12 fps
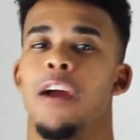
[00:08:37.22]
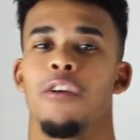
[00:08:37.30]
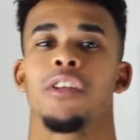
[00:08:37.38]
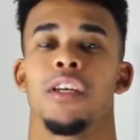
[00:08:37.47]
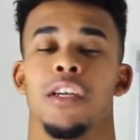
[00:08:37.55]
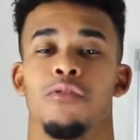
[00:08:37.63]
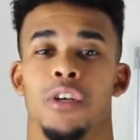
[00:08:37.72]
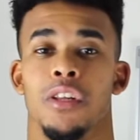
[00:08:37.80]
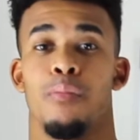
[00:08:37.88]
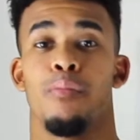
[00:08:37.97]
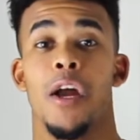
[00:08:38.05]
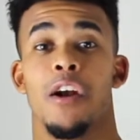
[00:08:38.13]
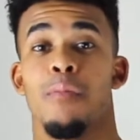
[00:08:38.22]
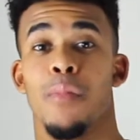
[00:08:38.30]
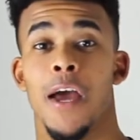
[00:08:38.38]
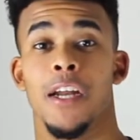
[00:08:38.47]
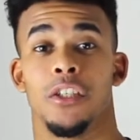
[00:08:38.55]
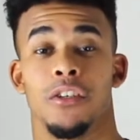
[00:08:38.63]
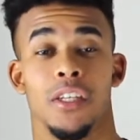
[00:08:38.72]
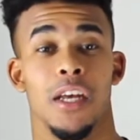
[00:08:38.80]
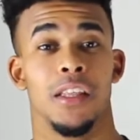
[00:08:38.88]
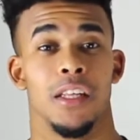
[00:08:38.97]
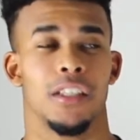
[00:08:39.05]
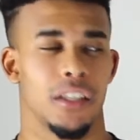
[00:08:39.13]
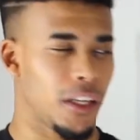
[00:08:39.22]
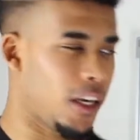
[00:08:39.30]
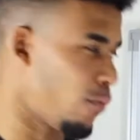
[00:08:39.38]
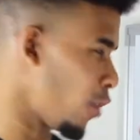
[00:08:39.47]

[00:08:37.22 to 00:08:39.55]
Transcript: heralded as one of the better managers in this league,